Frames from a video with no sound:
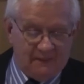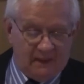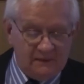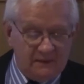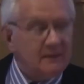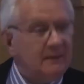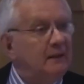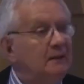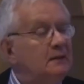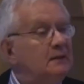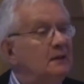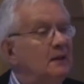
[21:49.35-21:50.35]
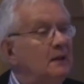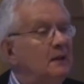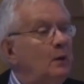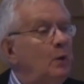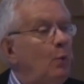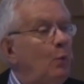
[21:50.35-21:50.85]
incident,
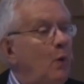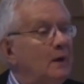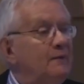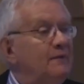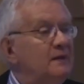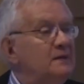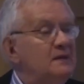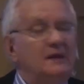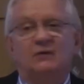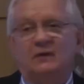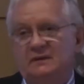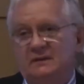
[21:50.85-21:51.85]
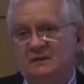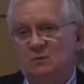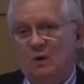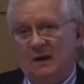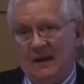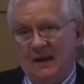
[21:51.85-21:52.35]
one of the secrets is
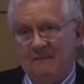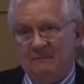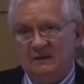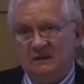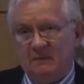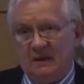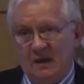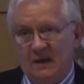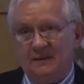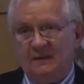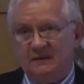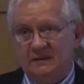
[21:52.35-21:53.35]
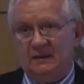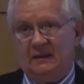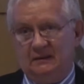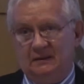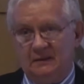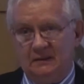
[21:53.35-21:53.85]
what happens behind the
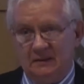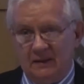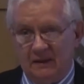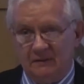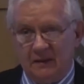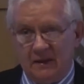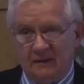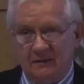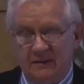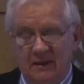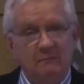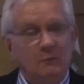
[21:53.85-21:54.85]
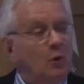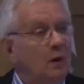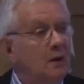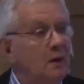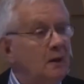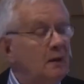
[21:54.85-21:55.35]
scenes, and I'll say
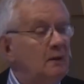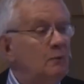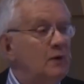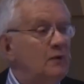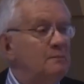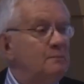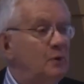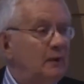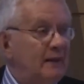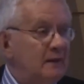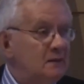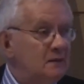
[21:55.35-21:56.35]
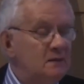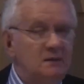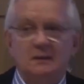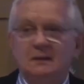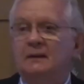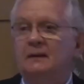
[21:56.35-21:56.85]
more, where the
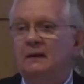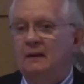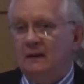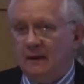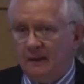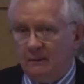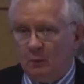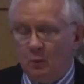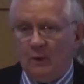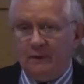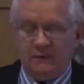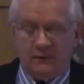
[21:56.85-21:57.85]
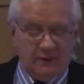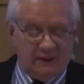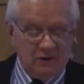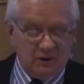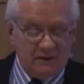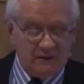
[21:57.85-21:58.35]
police and what
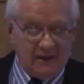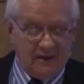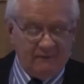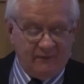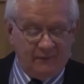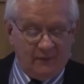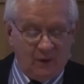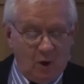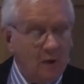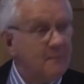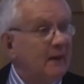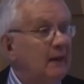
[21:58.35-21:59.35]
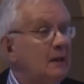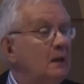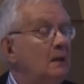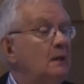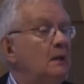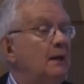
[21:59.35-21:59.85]
Tunisians have of an army
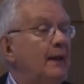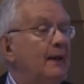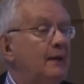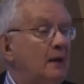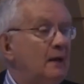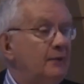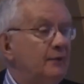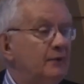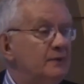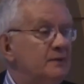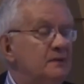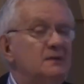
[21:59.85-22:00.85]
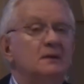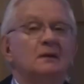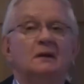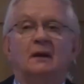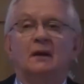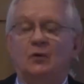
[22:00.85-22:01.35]
and others
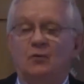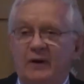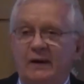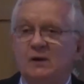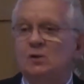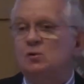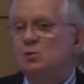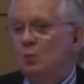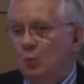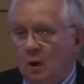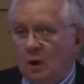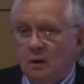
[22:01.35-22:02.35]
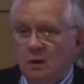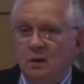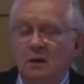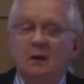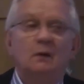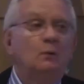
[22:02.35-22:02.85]
agreed to
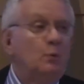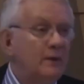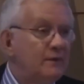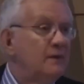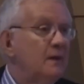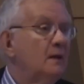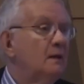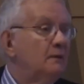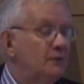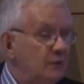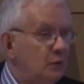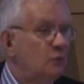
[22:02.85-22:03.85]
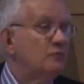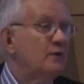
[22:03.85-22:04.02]
work with the new